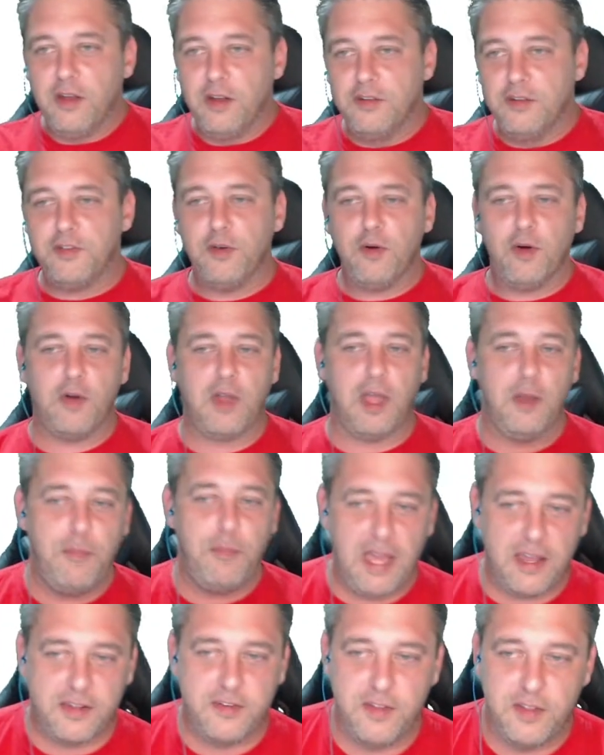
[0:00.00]
So, okay,
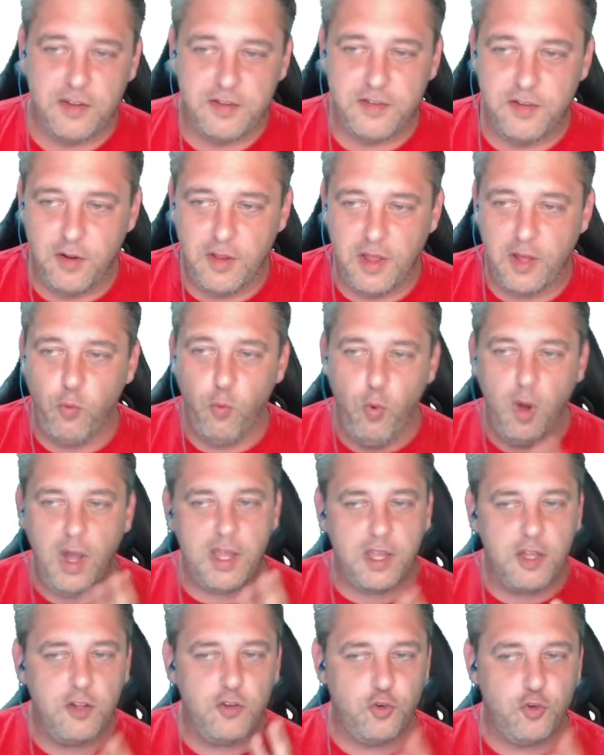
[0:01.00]
back to this, though. Like, what
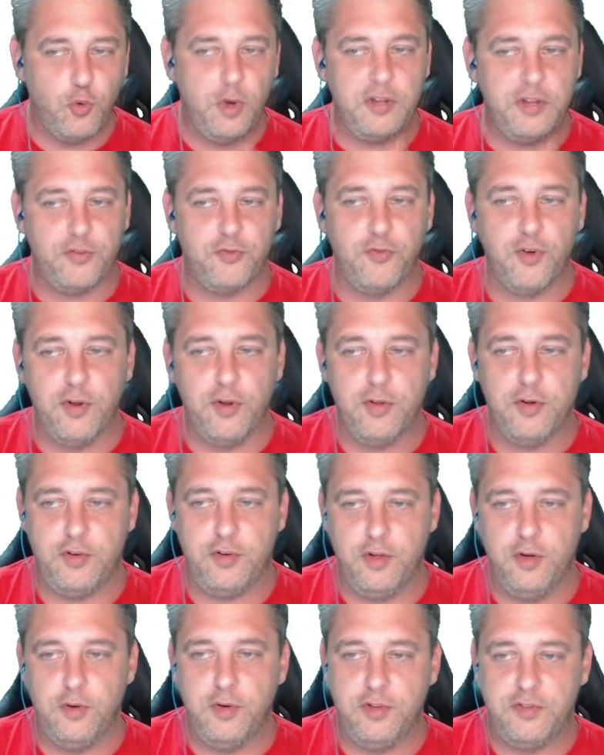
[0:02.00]
can Twitch further
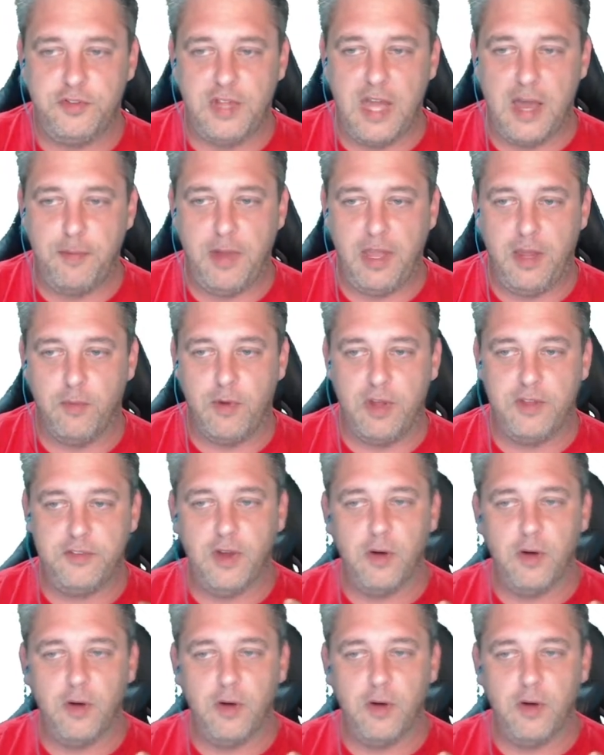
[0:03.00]
do to stop hate rates?